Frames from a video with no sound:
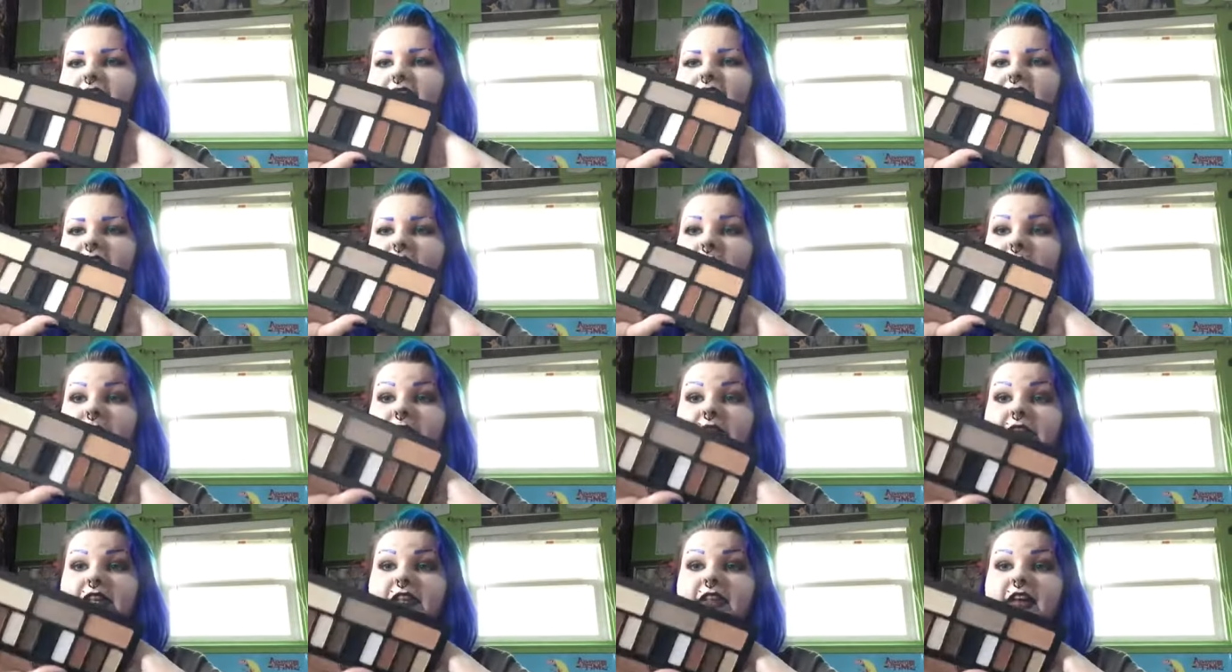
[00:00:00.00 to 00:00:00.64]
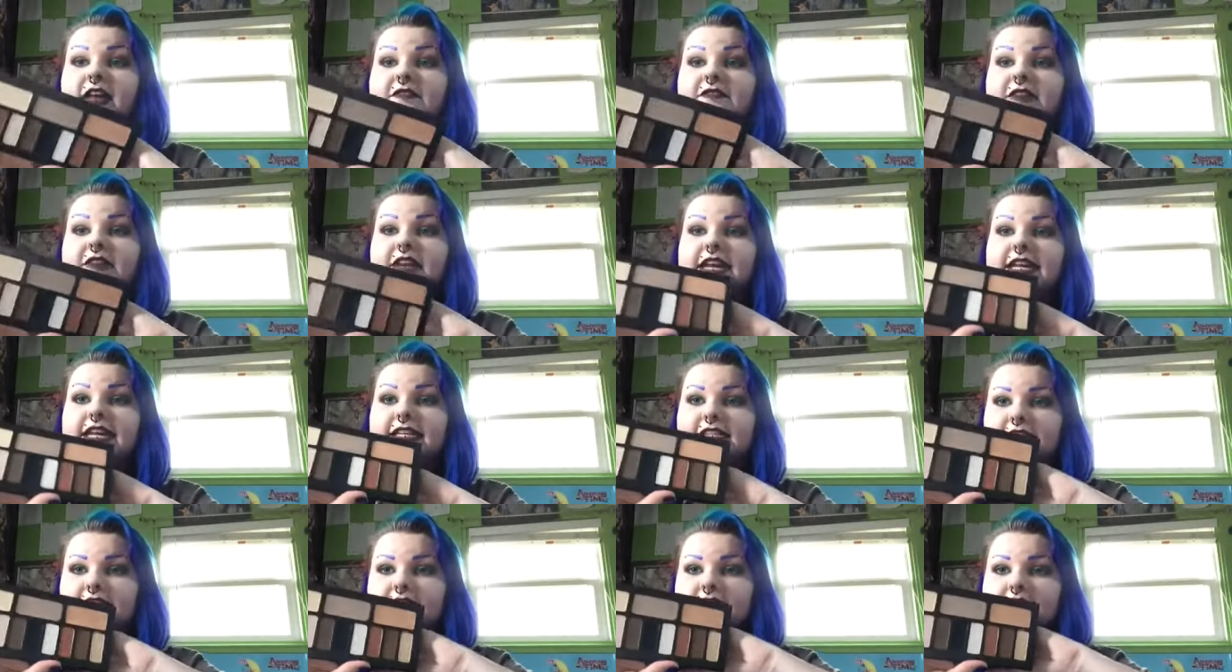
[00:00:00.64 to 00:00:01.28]
and I really love it.
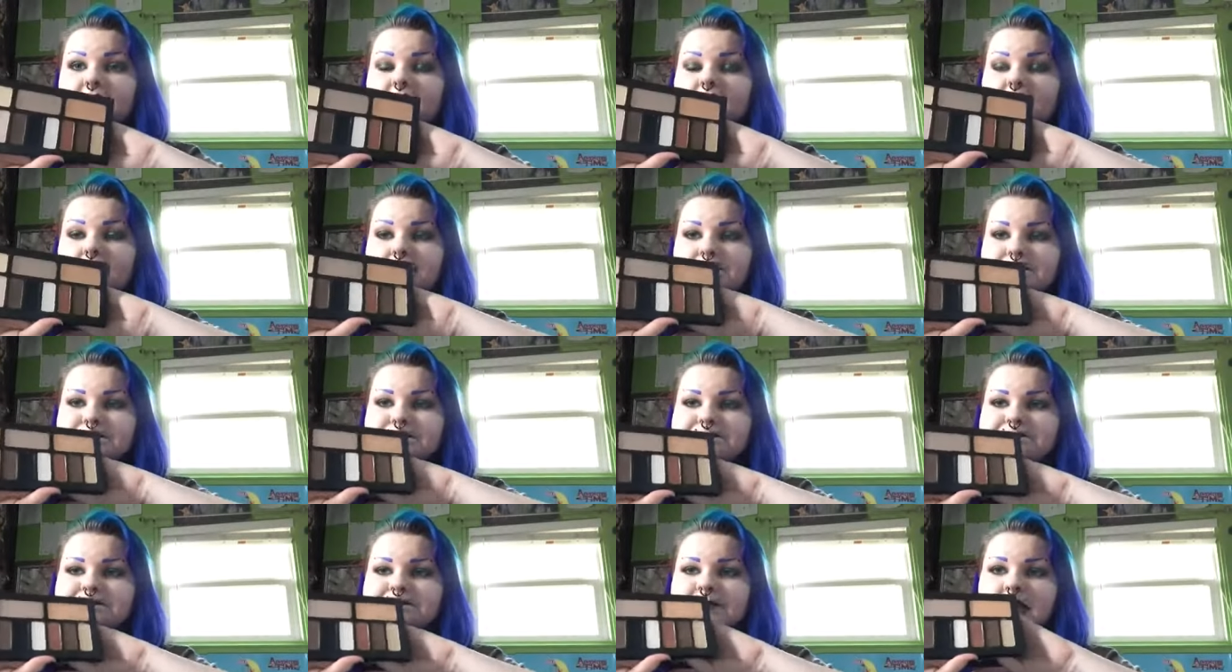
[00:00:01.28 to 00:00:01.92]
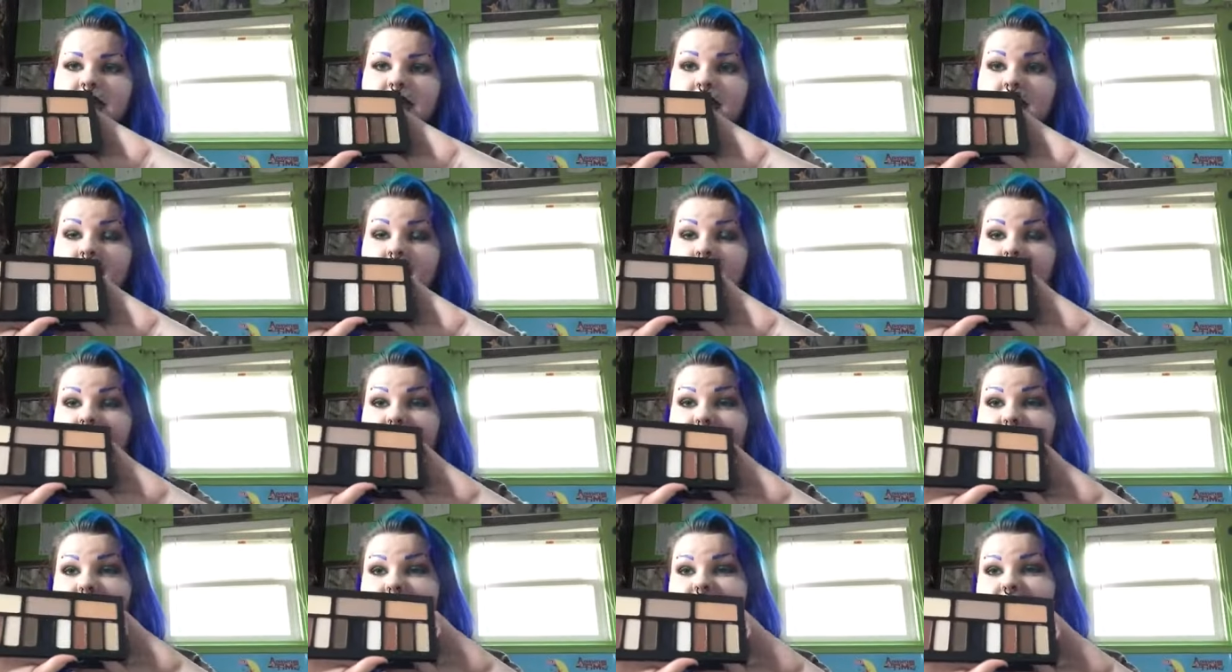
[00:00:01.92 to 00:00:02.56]
It's I
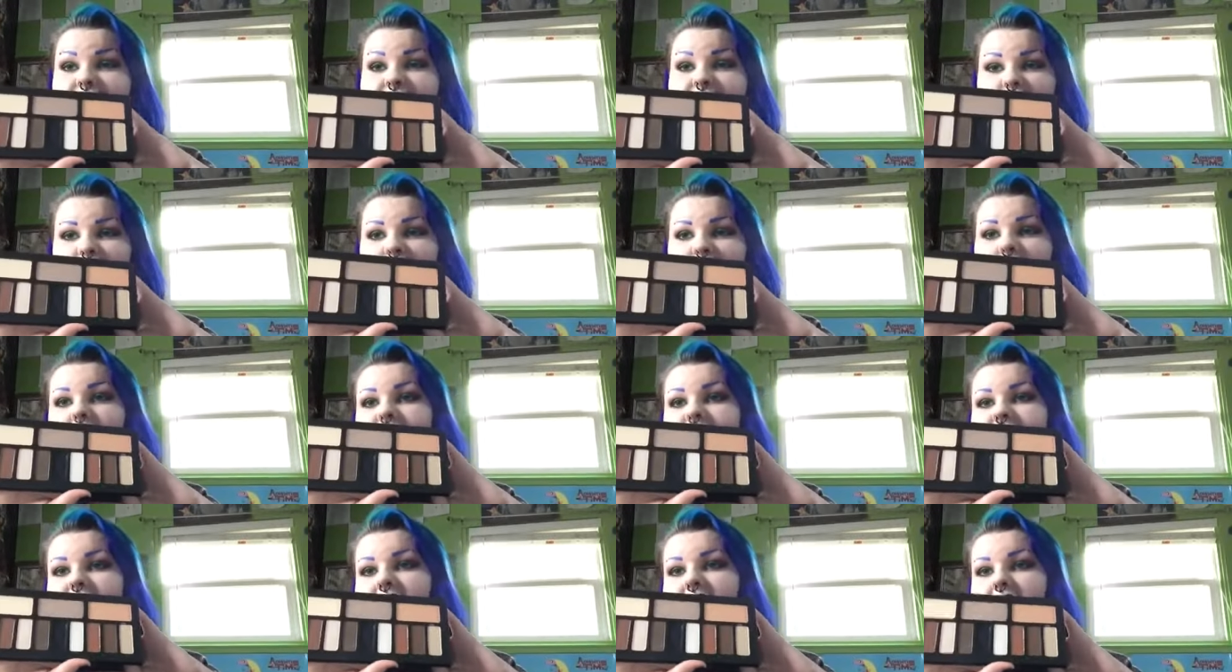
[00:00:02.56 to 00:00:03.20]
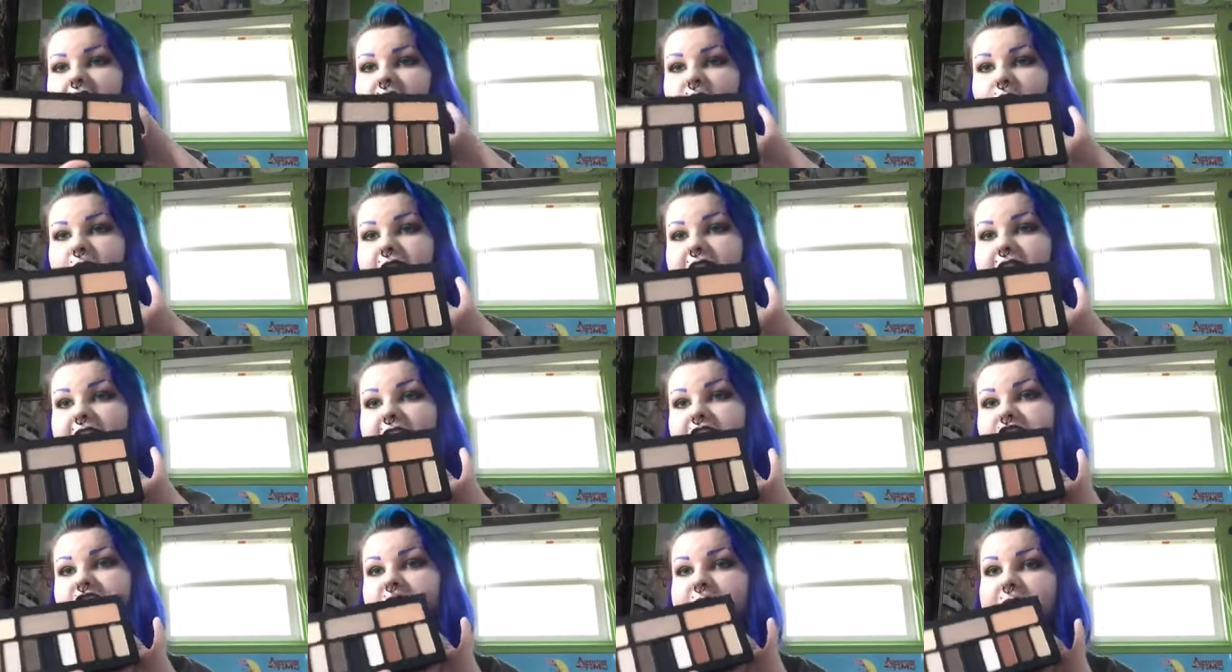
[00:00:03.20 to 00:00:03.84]
usually have to use pops of colors with
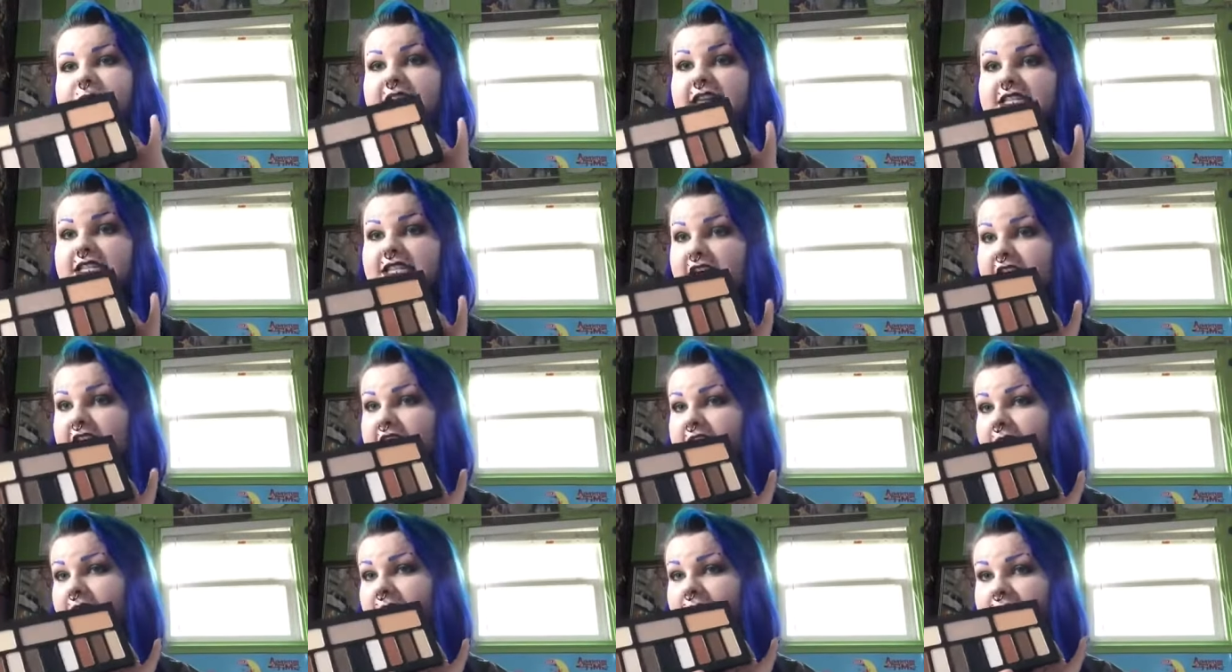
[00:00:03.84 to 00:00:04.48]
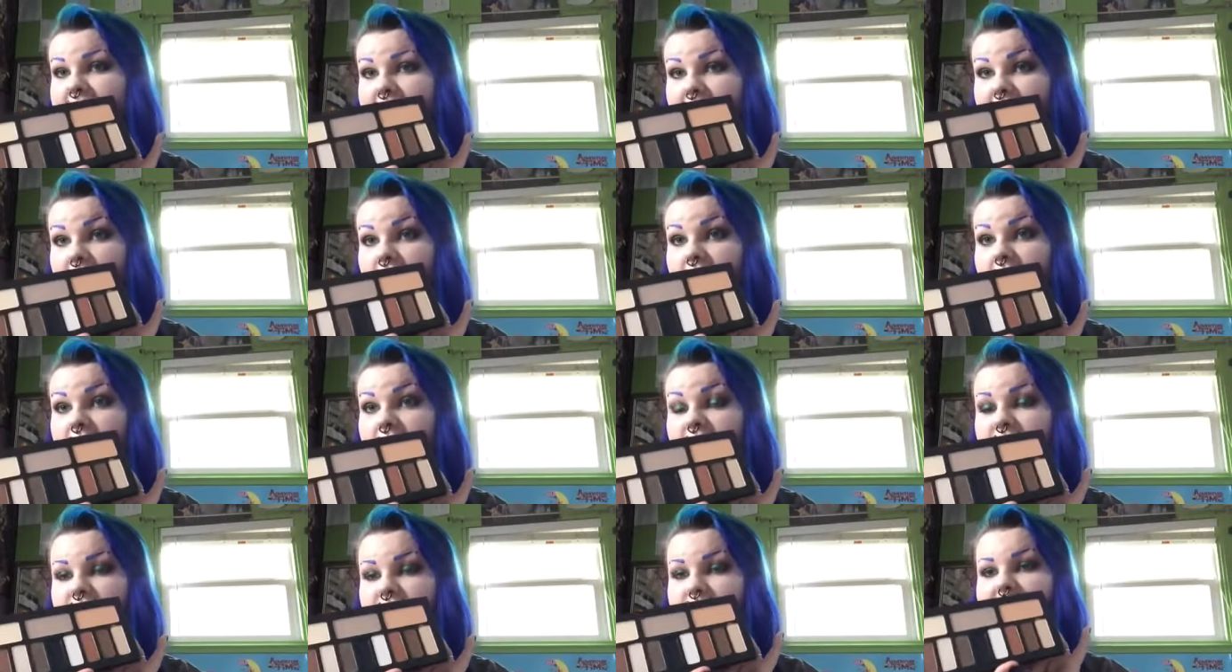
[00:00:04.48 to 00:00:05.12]
it just because I like
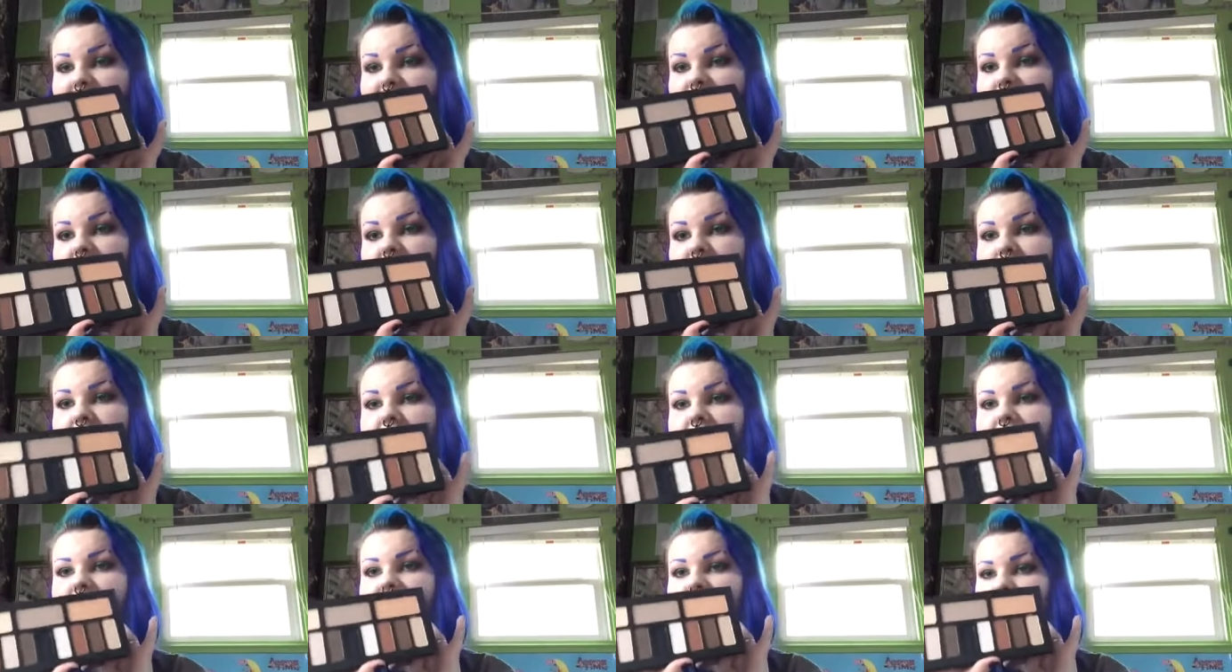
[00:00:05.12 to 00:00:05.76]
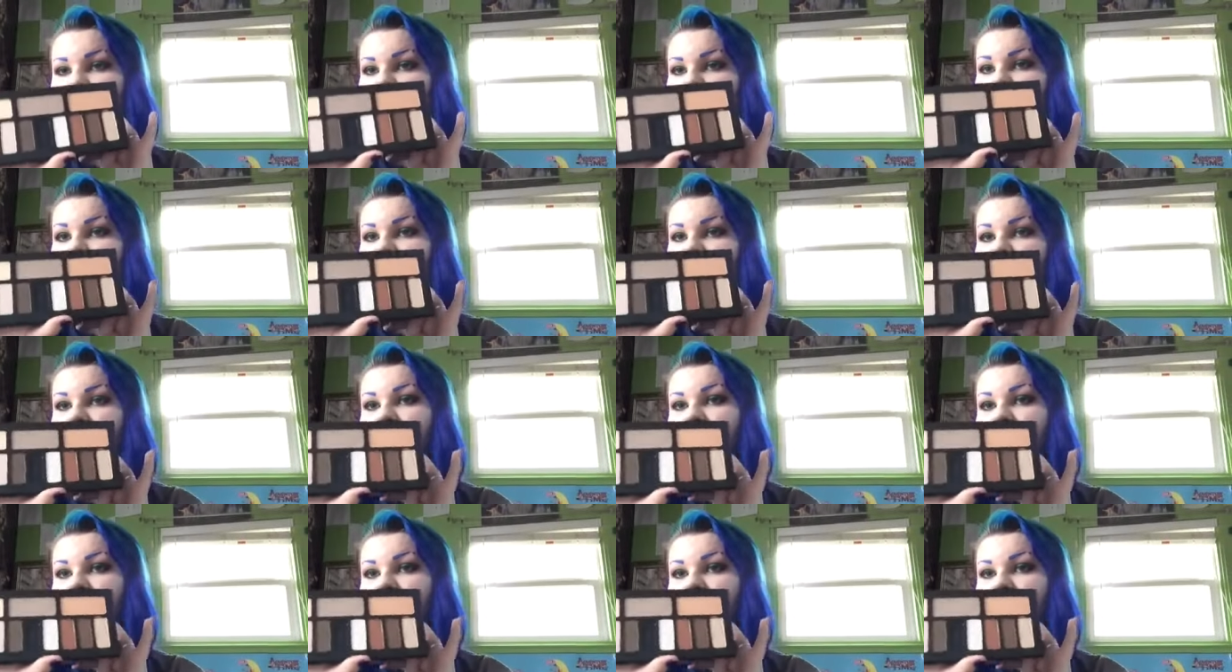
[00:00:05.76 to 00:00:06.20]
colorful makeup, but if